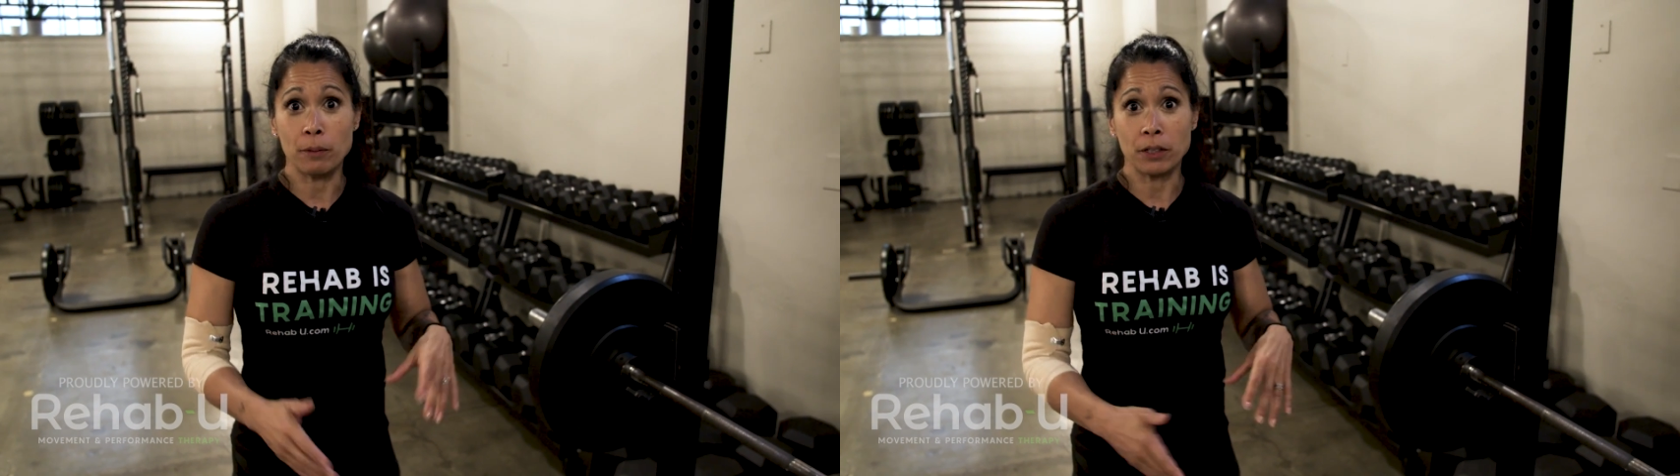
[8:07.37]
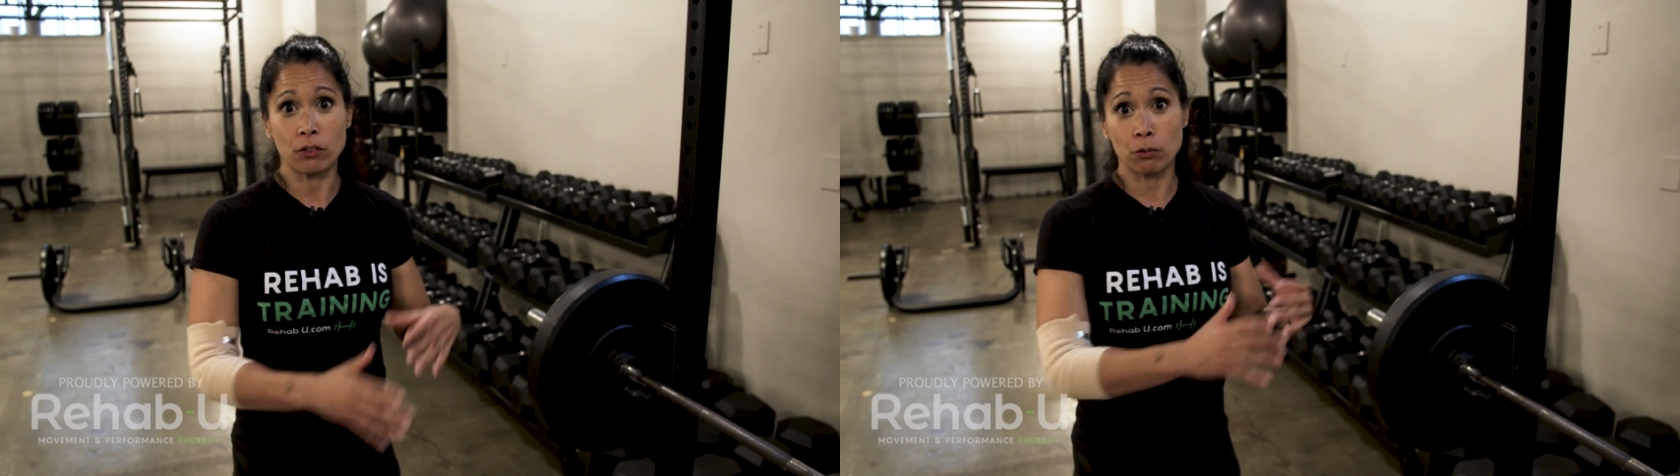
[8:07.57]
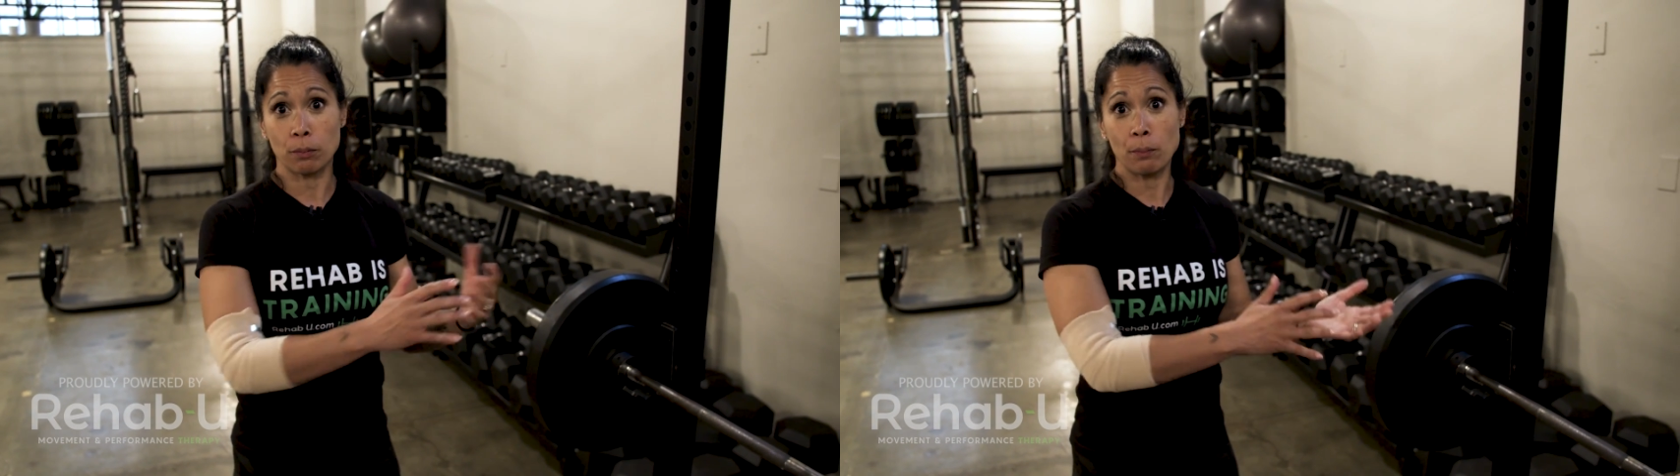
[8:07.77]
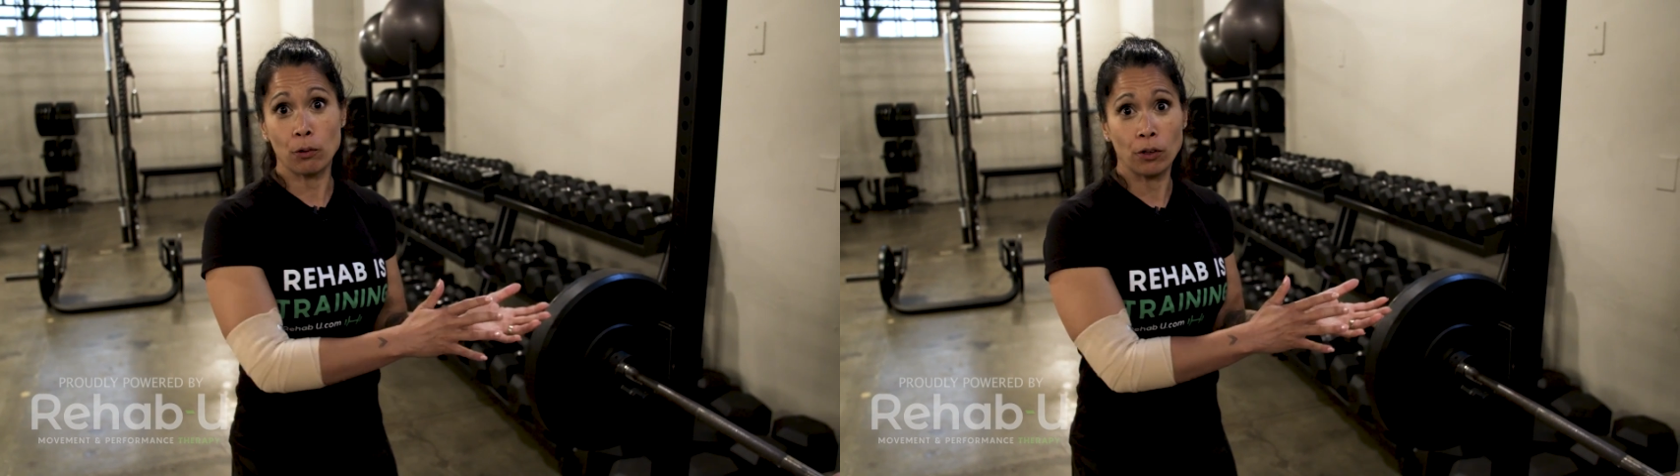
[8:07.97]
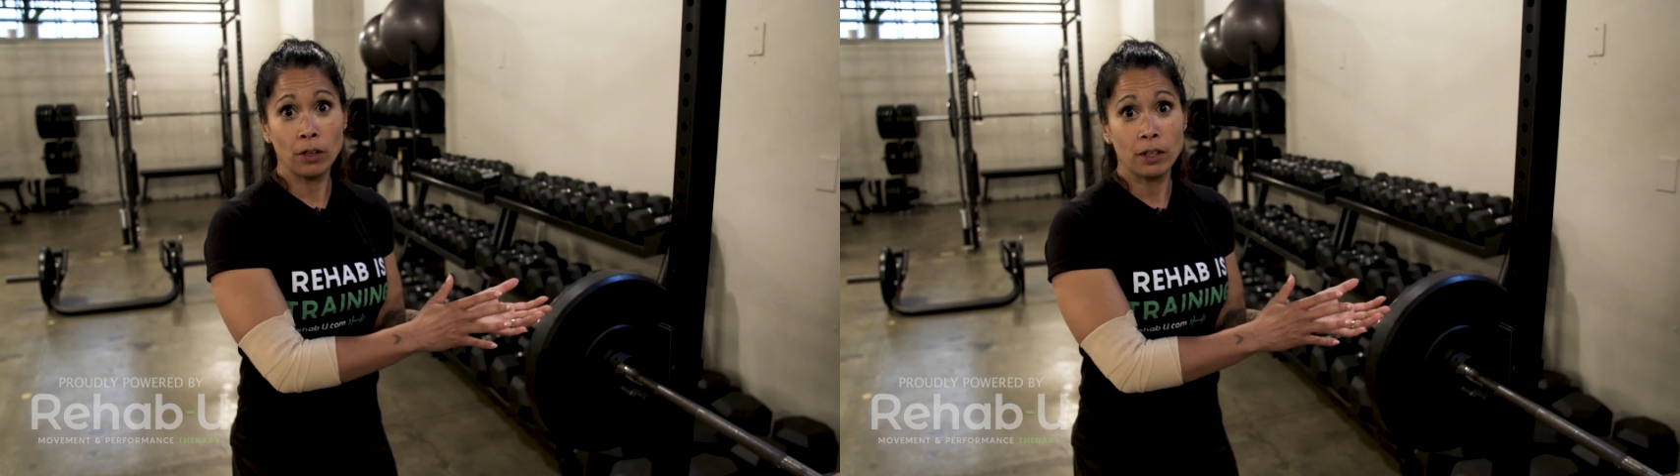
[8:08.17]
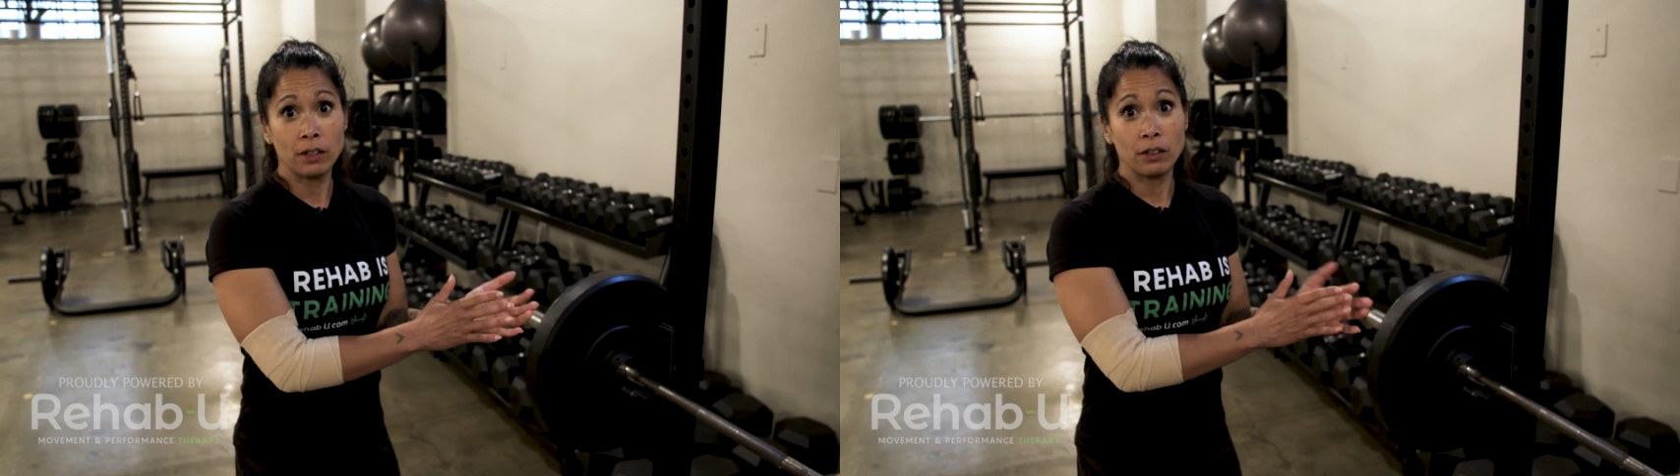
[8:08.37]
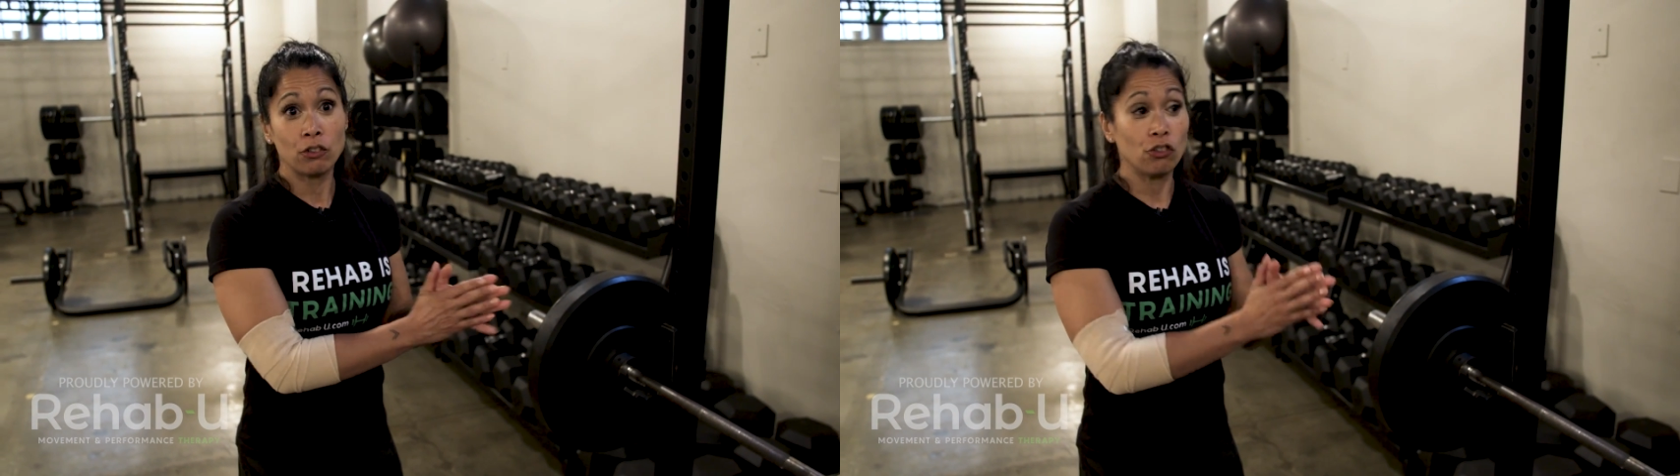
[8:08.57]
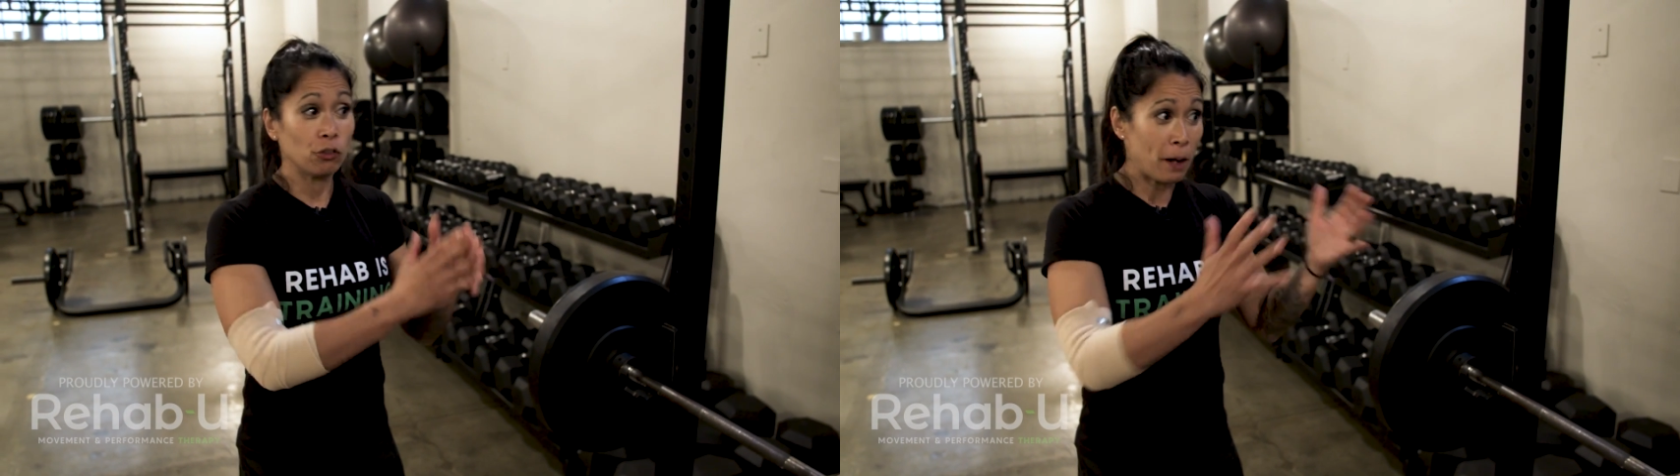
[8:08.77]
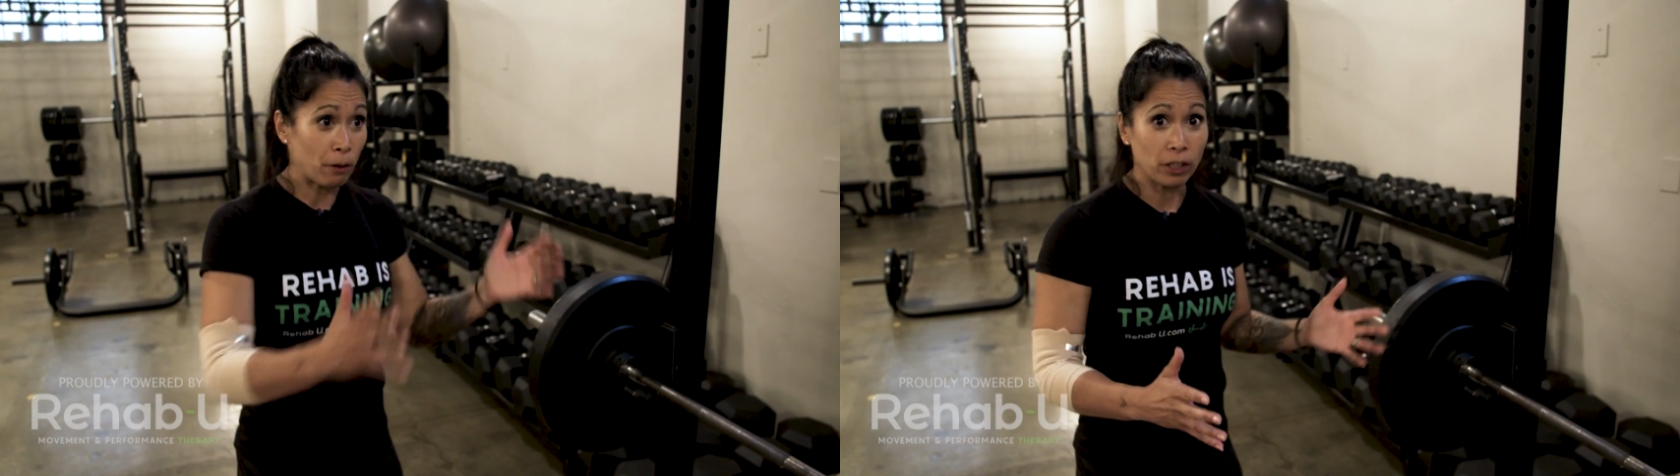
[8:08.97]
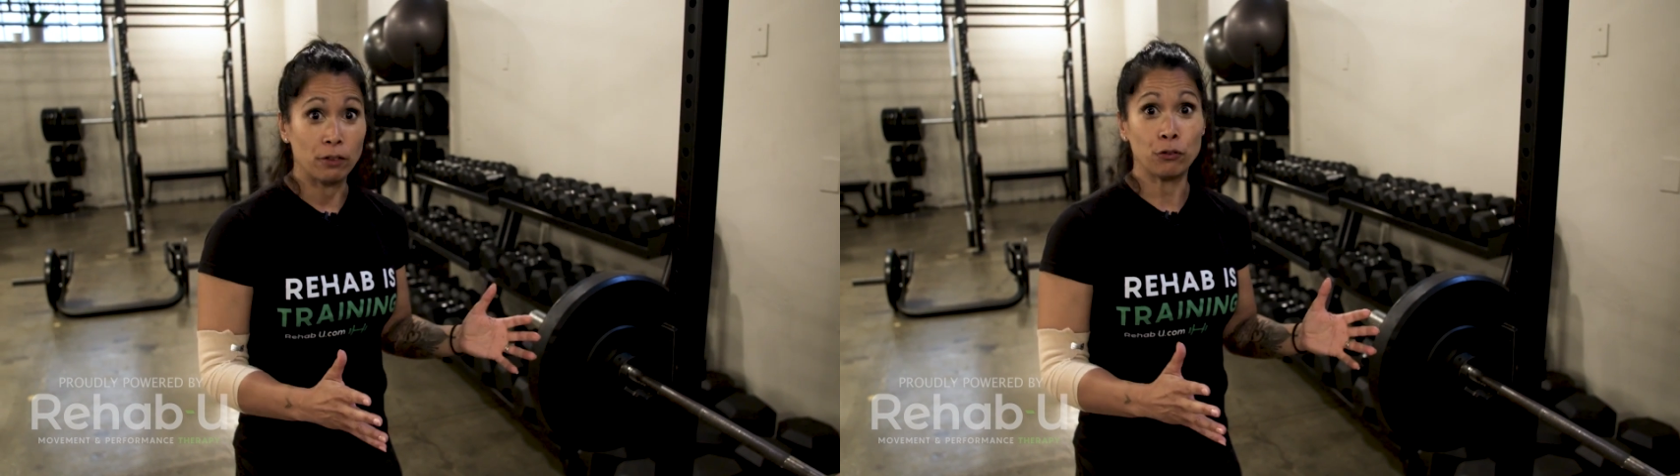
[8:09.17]
because remember, she's a
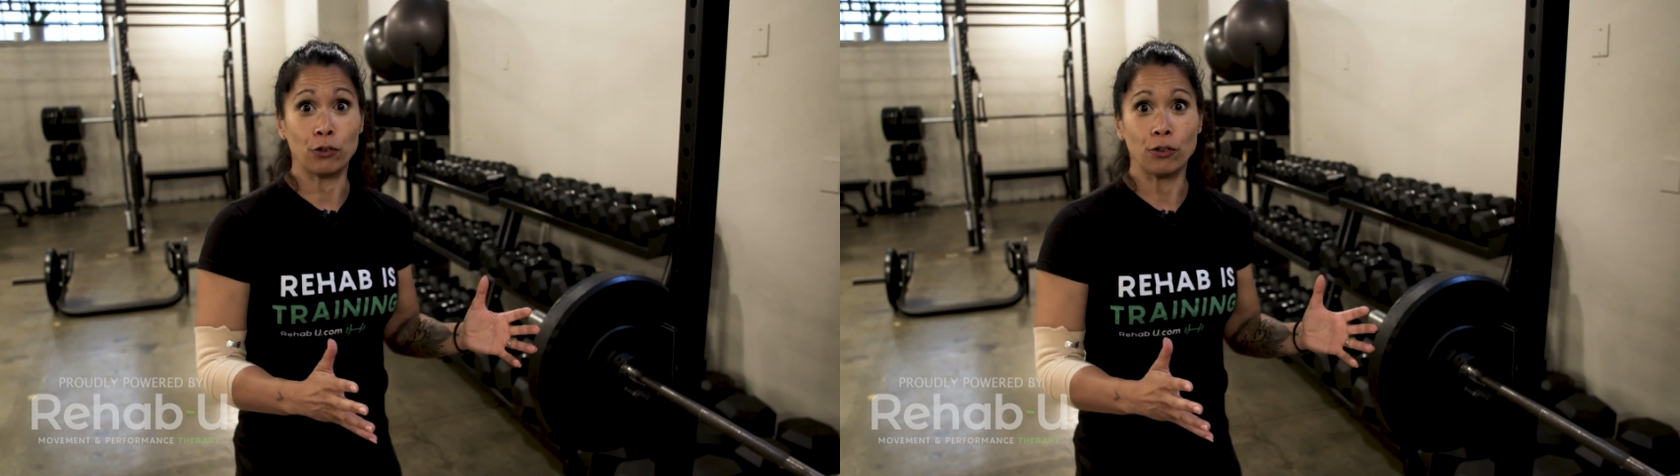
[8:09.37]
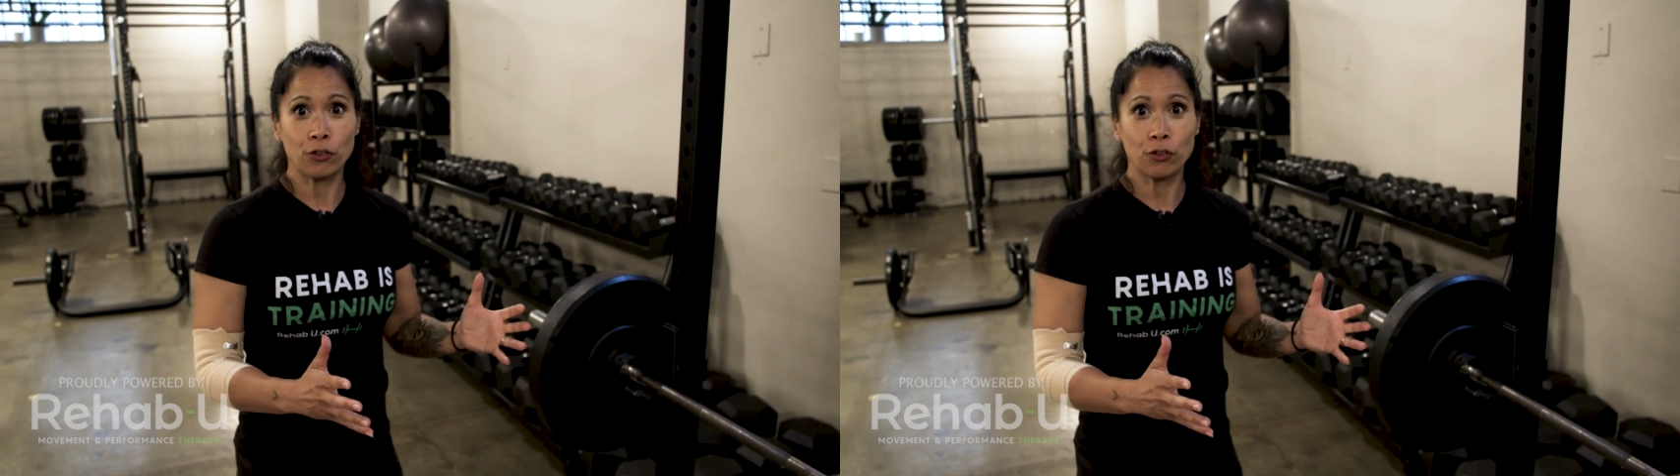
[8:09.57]
power lifter.